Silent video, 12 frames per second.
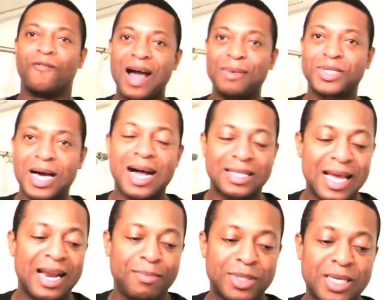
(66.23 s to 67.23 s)
Vybz
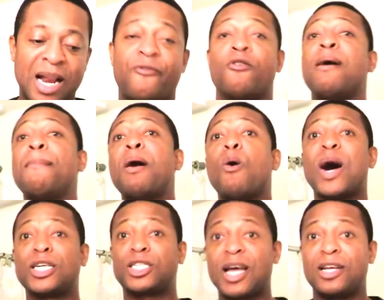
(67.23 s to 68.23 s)
Kartel himself. Remember
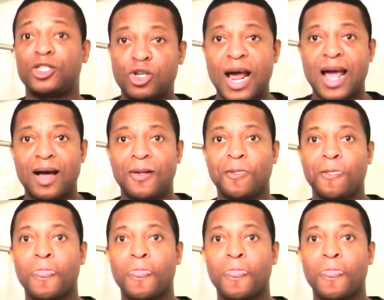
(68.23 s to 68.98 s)
Washer and Dryer?